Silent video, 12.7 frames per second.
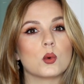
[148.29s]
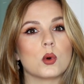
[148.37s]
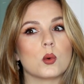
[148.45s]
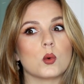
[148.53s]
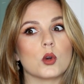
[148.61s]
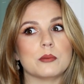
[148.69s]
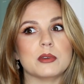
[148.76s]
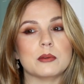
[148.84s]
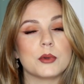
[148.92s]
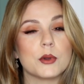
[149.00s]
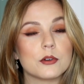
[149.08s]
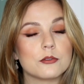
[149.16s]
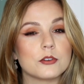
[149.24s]
would be
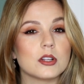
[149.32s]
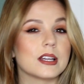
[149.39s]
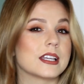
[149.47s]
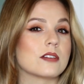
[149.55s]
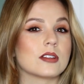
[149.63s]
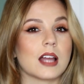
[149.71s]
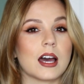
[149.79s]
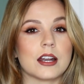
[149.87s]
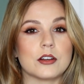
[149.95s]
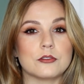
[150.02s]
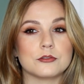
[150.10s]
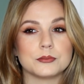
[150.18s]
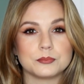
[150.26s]
beautiful and give a lot
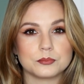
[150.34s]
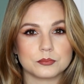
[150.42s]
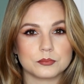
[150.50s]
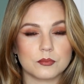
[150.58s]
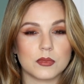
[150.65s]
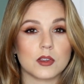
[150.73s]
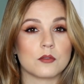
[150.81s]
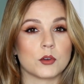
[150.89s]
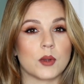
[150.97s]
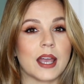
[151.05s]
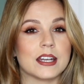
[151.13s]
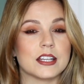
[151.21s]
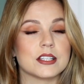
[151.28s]
of
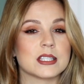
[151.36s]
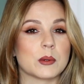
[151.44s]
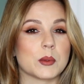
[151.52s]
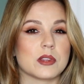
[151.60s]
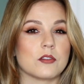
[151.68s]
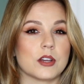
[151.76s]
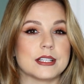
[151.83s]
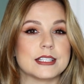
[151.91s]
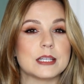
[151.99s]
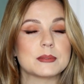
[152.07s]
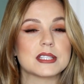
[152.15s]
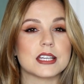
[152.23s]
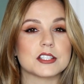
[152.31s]
variety to someone with a very deep
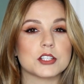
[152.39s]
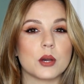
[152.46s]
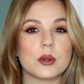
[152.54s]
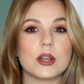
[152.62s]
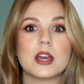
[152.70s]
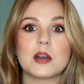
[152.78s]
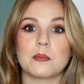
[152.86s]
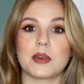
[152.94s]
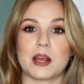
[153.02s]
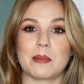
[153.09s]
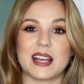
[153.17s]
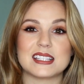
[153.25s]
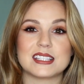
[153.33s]
skin tone, but on
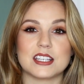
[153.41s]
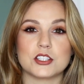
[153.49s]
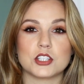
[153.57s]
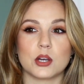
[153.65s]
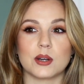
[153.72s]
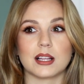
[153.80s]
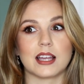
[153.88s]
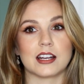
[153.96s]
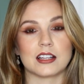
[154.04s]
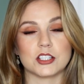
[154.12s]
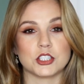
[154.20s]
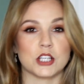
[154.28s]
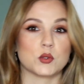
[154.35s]
my skin tone, a lot of
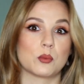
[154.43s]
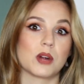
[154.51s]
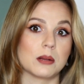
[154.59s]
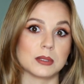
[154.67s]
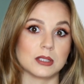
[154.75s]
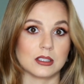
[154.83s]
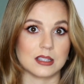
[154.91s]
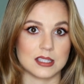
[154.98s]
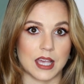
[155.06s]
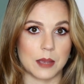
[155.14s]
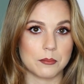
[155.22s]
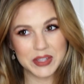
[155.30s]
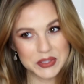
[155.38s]
the shades will probably look the
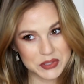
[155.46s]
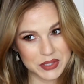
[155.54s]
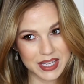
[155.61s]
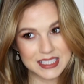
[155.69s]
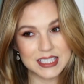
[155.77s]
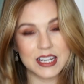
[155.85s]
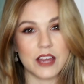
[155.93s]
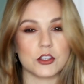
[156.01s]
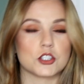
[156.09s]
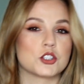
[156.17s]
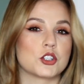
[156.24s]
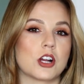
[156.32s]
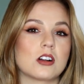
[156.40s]
same. So that's another
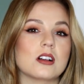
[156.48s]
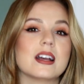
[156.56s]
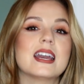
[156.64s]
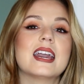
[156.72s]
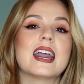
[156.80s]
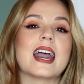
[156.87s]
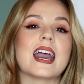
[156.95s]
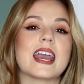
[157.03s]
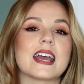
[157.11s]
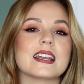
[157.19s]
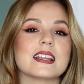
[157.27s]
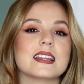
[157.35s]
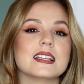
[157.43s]
struggle.
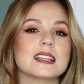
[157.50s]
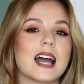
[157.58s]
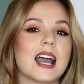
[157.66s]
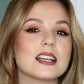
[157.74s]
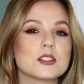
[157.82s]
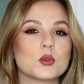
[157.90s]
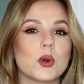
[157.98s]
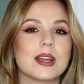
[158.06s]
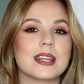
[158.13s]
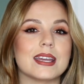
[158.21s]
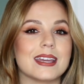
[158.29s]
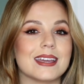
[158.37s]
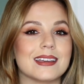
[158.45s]
And the last one
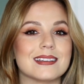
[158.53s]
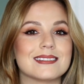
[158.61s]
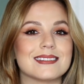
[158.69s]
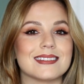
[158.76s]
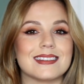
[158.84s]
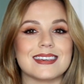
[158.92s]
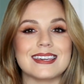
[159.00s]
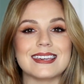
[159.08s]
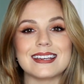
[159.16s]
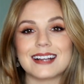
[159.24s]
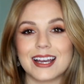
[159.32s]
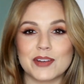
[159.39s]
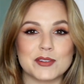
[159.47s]
is the
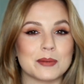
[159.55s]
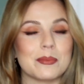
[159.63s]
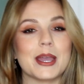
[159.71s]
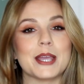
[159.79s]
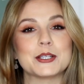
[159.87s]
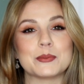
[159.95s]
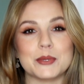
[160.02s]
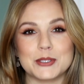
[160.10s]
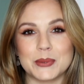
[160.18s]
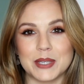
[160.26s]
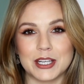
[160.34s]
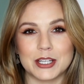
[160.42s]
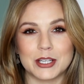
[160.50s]
kind of debate
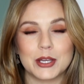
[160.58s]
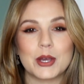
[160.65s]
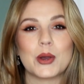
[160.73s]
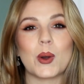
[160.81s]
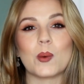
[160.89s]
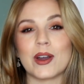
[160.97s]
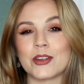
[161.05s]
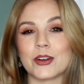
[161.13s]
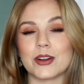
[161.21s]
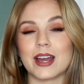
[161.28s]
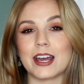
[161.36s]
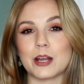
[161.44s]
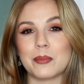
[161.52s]
between whether or
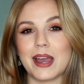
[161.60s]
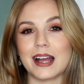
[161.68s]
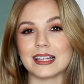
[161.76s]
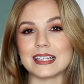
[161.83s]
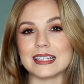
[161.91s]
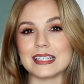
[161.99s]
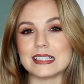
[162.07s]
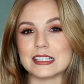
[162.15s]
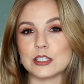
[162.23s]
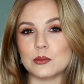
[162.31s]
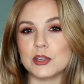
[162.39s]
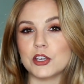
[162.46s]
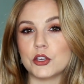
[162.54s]
not a palette needs to
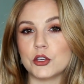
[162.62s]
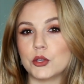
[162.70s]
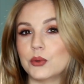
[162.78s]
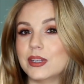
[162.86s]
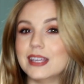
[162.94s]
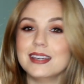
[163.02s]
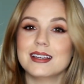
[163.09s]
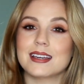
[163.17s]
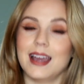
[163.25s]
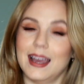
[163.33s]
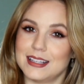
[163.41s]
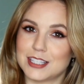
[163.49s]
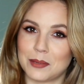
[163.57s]
be unique
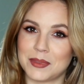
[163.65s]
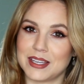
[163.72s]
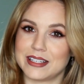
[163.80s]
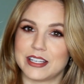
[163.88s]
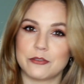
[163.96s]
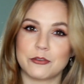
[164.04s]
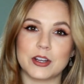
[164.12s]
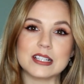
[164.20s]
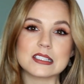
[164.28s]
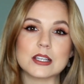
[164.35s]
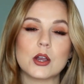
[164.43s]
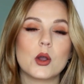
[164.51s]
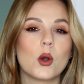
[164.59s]
and something different,
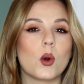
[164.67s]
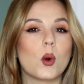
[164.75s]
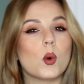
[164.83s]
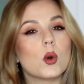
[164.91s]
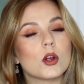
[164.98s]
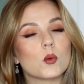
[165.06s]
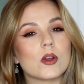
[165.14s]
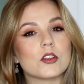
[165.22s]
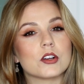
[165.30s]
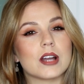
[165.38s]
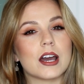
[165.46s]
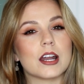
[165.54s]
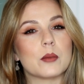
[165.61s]
or whether or
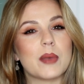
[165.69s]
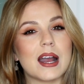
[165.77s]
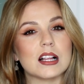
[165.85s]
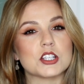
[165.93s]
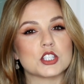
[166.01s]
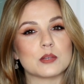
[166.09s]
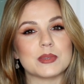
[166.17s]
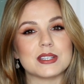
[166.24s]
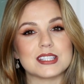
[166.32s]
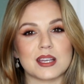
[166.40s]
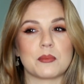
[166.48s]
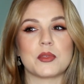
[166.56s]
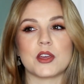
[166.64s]
not a palette should be
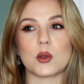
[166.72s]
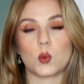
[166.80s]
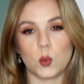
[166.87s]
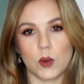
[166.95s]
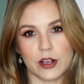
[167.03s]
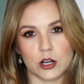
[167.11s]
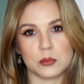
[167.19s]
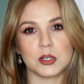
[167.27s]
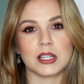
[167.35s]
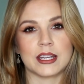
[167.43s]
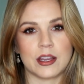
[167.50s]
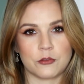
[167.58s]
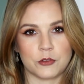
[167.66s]
something wearable
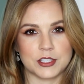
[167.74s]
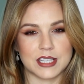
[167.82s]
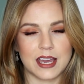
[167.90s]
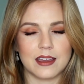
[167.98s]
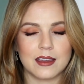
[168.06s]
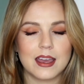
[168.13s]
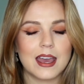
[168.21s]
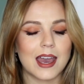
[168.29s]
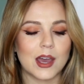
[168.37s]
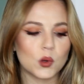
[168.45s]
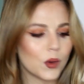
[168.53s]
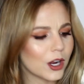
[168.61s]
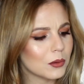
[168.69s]
and everyday.
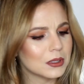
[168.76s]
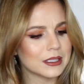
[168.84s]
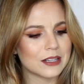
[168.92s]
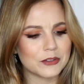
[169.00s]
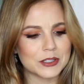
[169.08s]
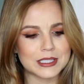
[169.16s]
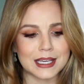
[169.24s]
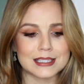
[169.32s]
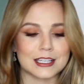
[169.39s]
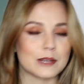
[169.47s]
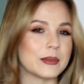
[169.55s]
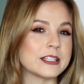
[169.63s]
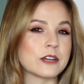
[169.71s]
And wearable and everyday is going
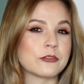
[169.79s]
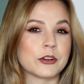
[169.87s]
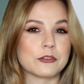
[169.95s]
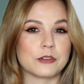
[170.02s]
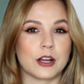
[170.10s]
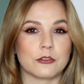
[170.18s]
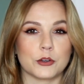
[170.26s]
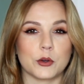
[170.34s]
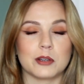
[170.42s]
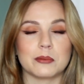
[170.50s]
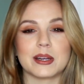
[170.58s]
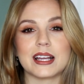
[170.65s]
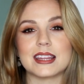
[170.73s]
to be different for
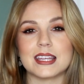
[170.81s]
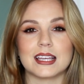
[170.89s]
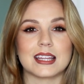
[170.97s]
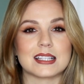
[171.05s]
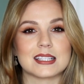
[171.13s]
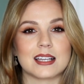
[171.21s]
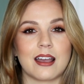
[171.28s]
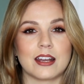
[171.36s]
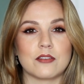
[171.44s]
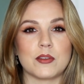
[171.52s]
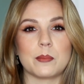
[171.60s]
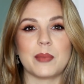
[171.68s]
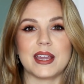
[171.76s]
everyone, but I think that's kind
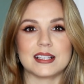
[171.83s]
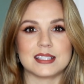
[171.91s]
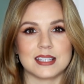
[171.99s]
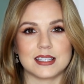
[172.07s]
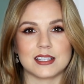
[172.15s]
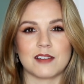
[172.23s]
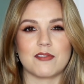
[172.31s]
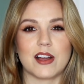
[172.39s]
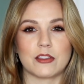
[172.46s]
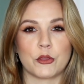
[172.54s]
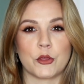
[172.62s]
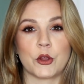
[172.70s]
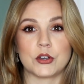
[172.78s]
of the basis of
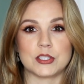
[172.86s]
that third